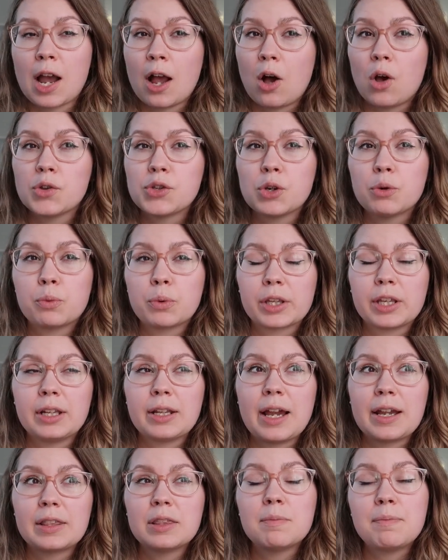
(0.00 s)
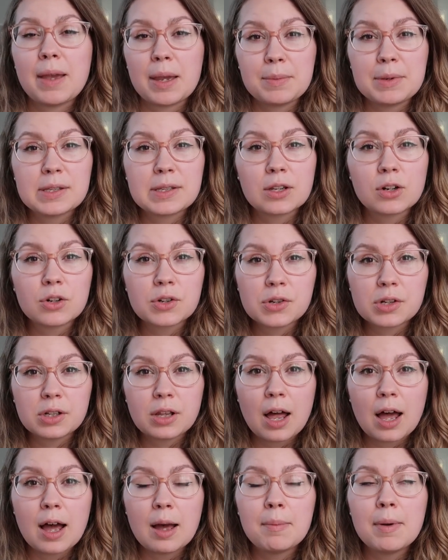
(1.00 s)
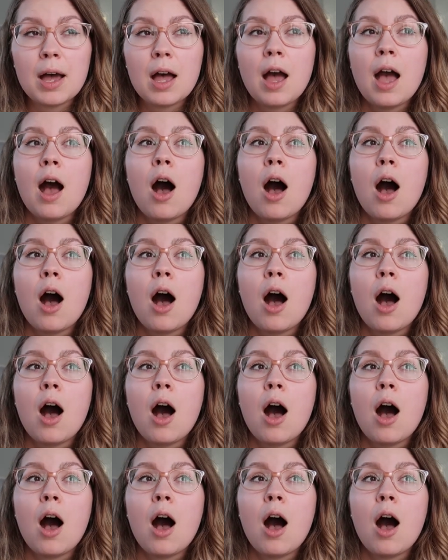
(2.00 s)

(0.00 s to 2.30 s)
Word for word: I also really like The Babysitter's Club.